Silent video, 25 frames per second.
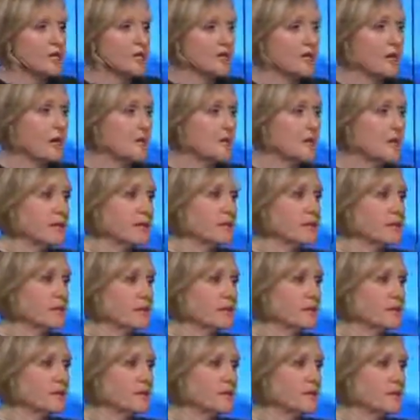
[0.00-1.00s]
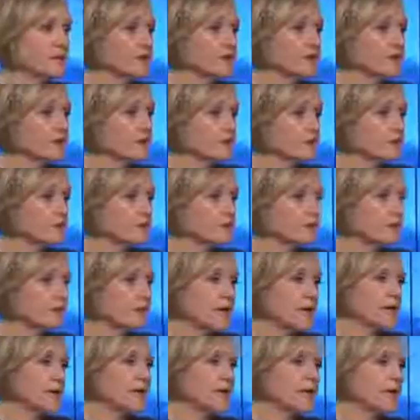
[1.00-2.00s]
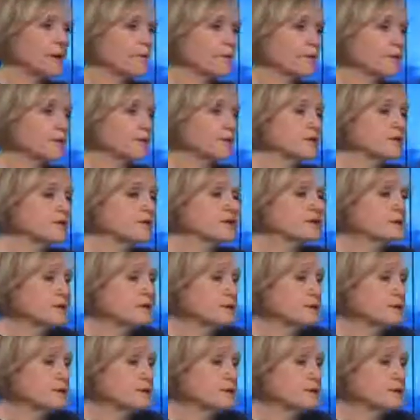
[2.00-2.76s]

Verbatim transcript: does that mean that Gonski funding comes to an end at that point? Well,